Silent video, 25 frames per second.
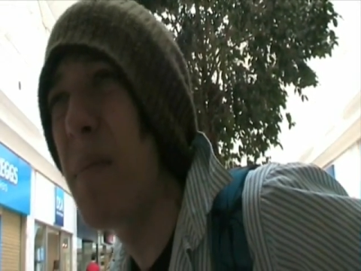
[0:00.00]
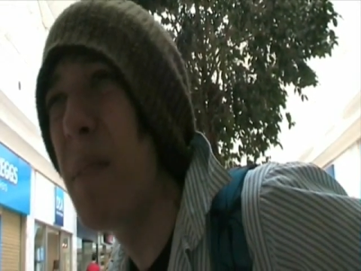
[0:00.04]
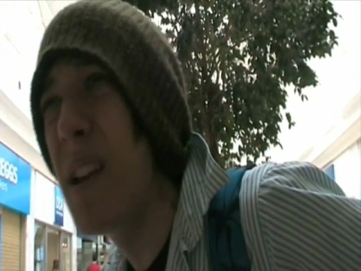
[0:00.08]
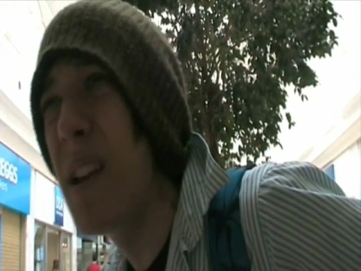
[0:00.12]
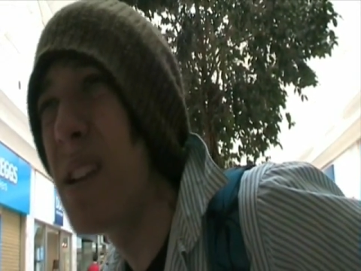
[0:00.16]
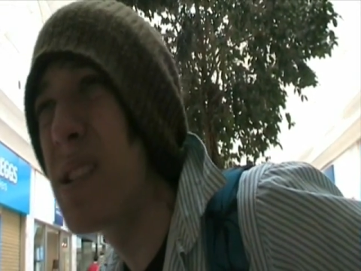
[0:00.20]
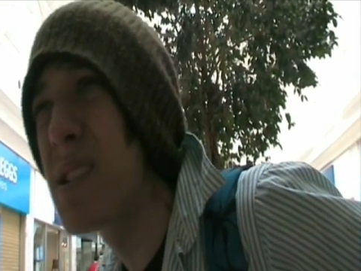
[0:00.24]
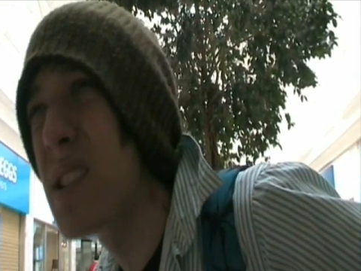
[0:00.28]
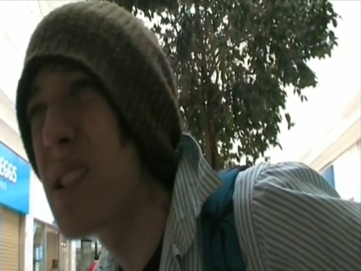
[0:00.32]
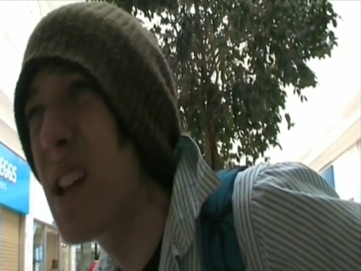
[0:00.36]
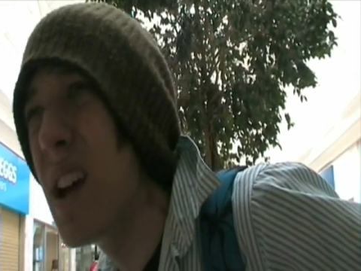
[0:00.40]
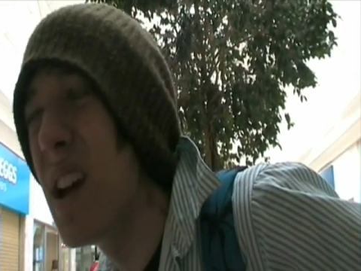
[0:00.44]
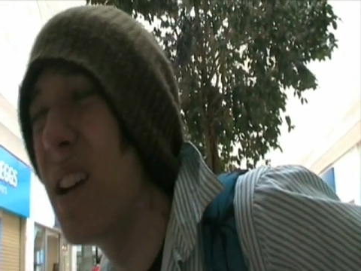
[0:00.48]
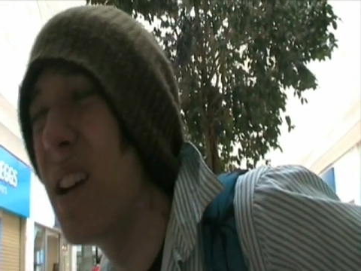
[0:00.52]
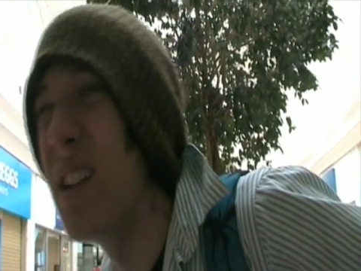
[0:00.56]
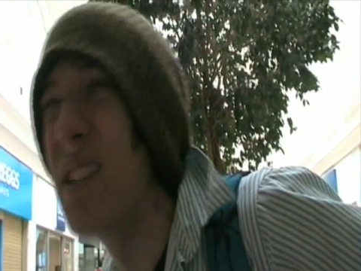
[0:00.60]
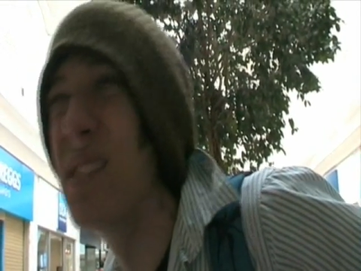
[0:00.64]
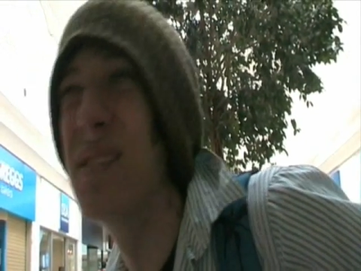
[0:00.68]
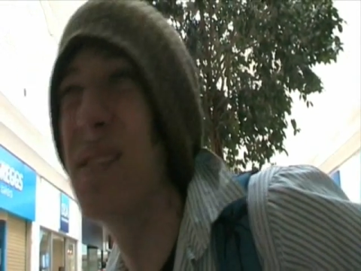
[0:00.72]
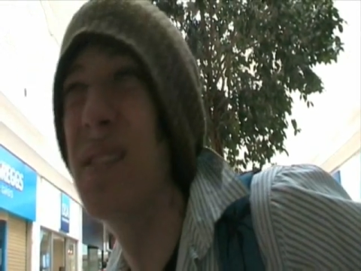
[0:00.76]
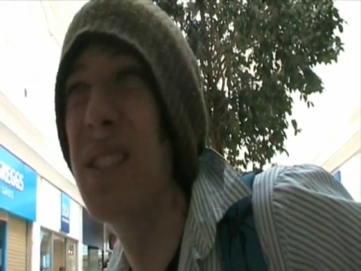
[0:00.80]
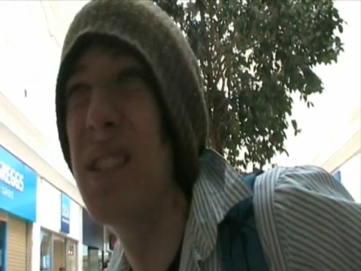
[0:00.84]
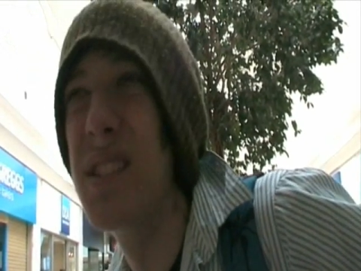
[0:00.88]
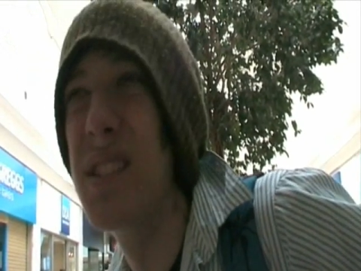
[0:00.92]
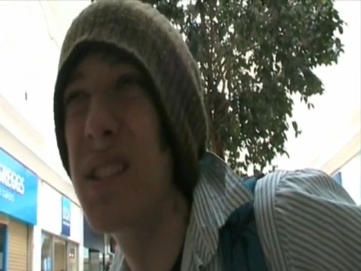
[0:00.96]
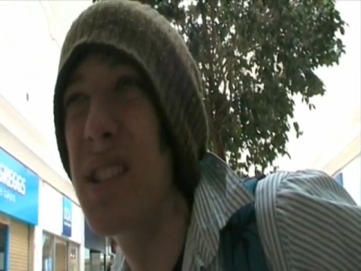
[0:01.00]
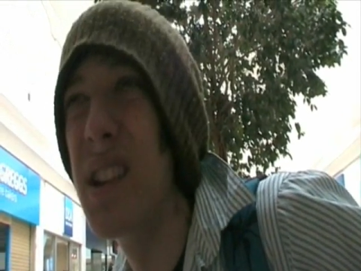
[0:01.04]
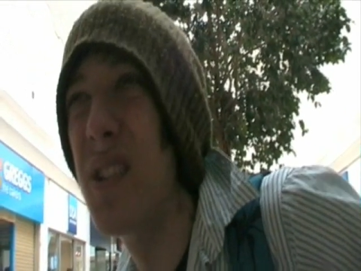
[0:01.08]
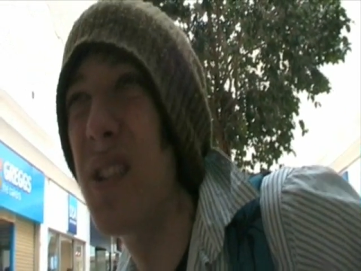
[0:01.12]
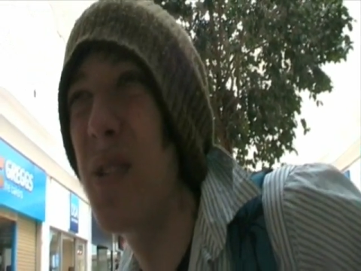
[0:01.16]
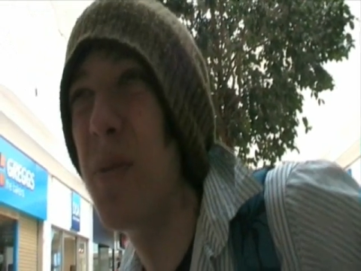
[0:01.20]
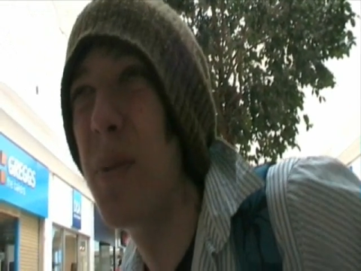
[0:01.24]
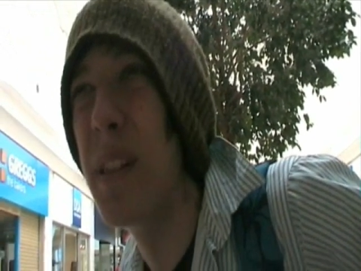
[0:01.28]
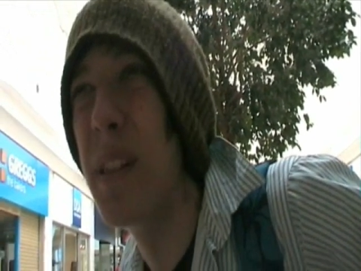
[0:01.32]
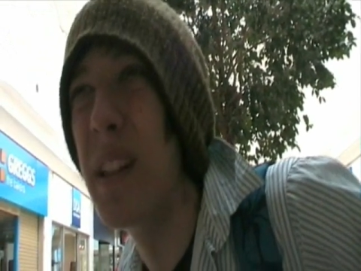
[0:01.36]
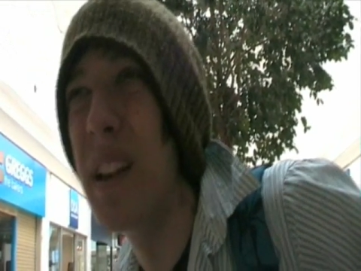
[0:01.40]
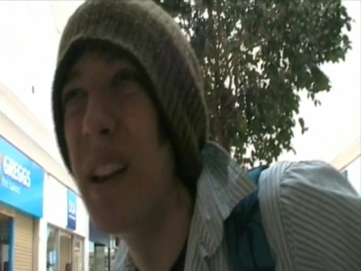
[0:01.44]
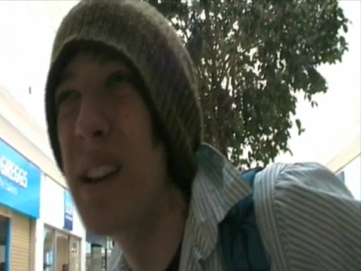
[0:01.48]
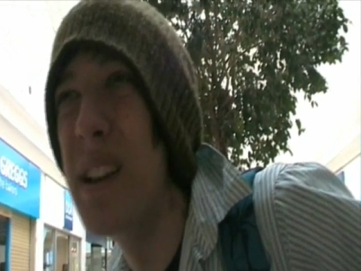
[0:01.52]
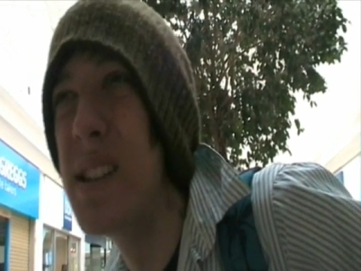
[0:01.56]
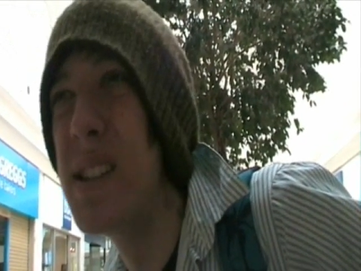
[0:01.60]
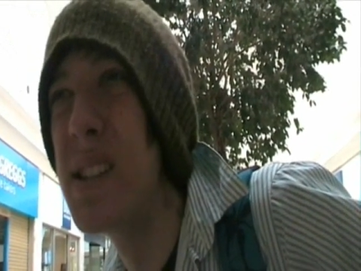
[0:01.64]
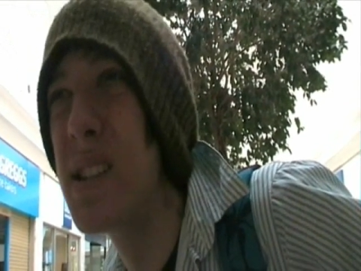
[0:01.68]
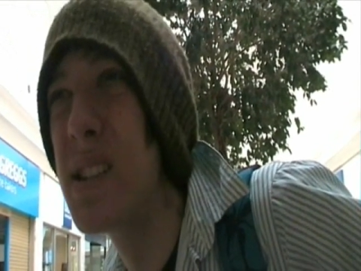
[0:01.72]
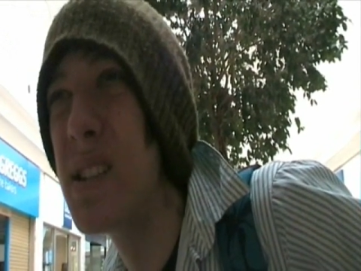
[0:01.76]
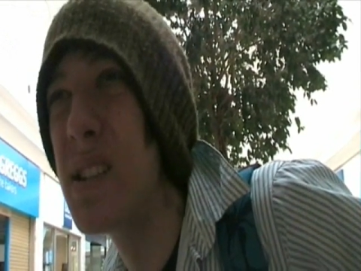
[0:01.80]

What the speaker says: mates like they stayed up in Leeds,